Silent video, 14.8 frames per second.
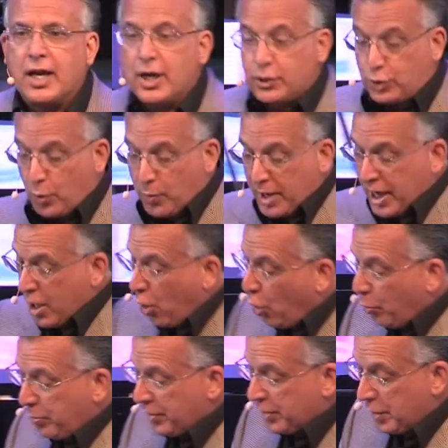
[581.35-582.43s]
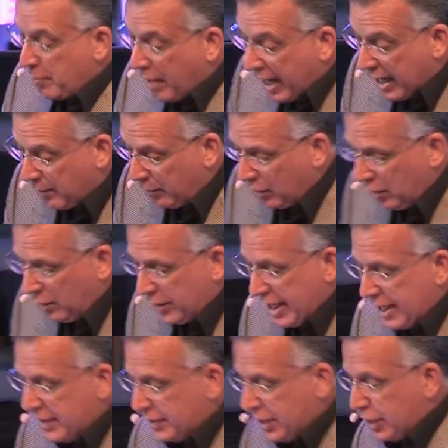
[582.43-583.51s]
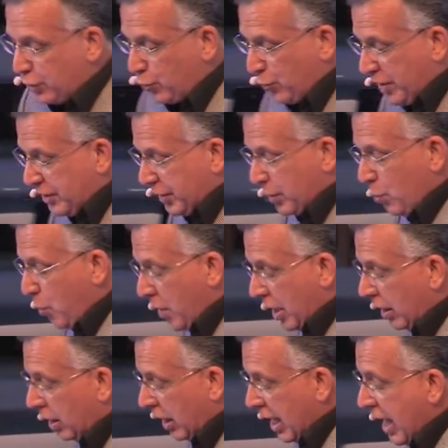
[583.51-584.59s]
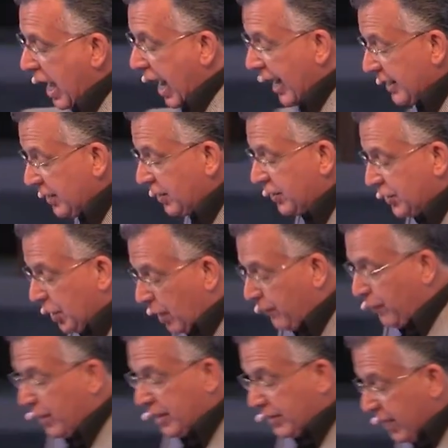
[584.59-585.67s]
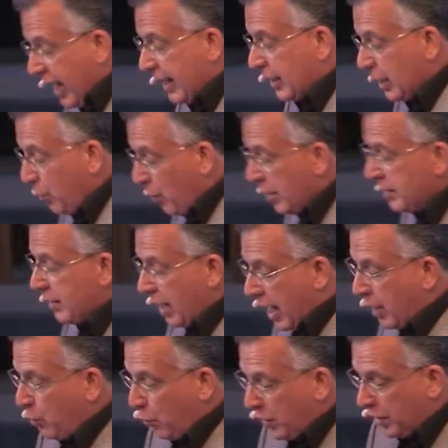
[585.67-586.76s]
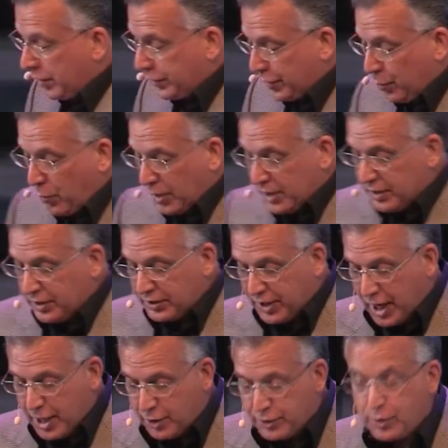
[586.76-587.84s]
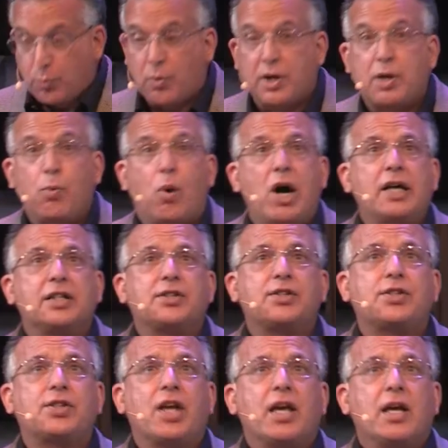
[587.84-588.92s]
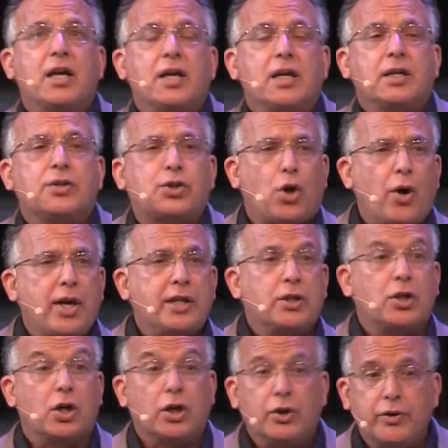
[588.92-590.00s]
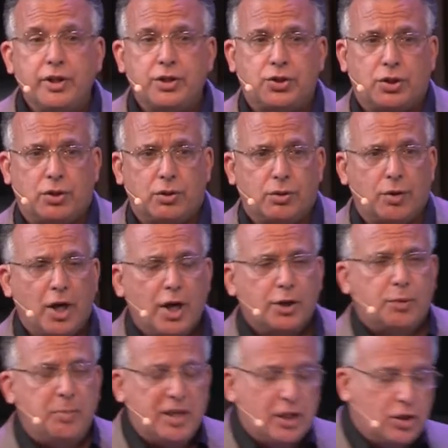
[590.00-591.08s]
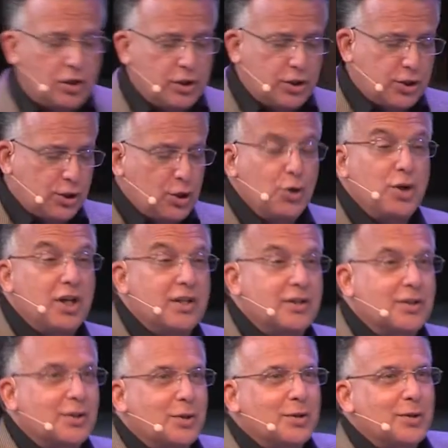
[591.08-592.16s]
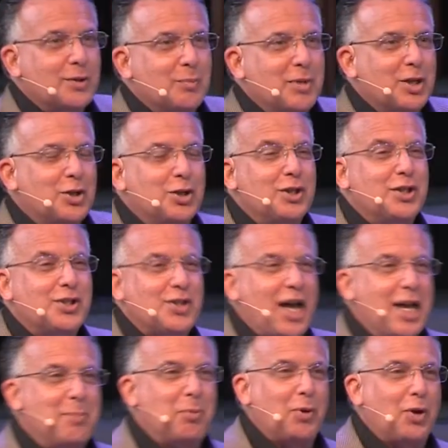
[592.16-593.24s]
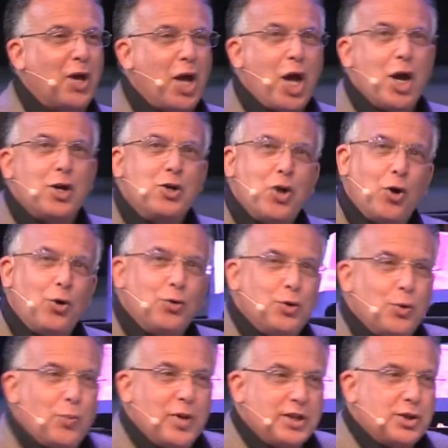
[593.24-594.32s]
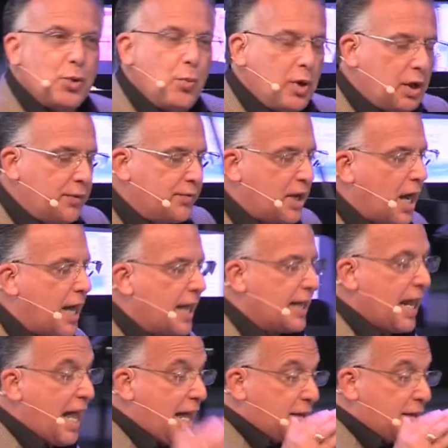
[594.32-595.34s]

So when I open the Bible, that is his written will, I discover exactly what God wills and what he desires and what he wants. And so I encourage you to be a good student, to be a good disciple, know the written will of God.